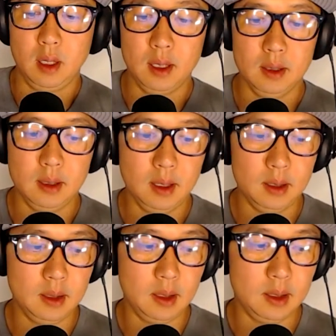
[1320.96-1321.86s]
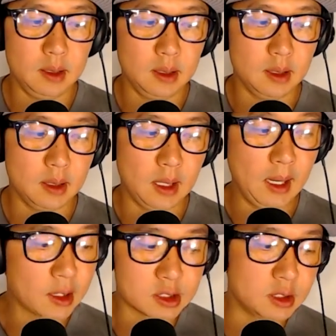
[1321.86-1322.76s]
and and and i
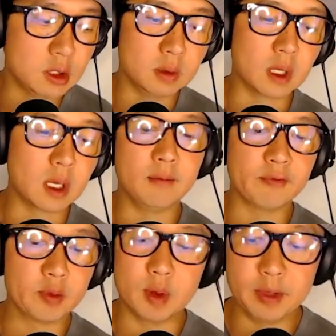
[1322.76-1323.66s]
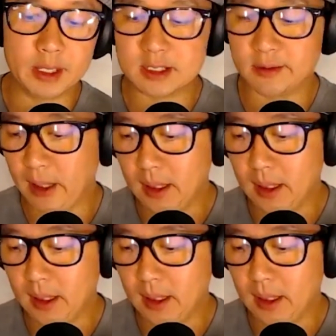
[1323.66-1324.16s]
actually don't come from a place of